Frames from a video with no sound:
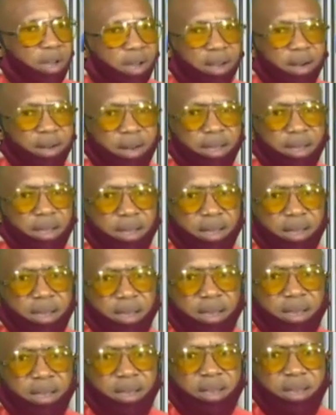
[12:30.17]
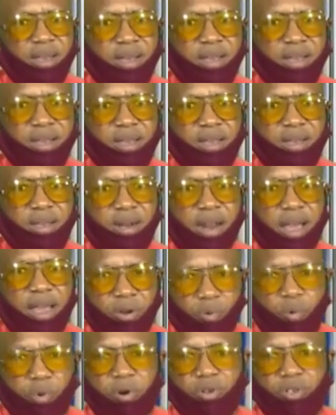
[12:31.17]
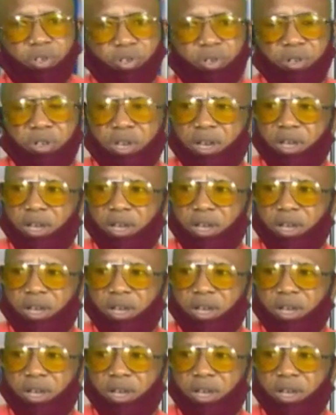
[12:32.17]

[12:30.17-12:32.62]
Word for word: And the, like what uh,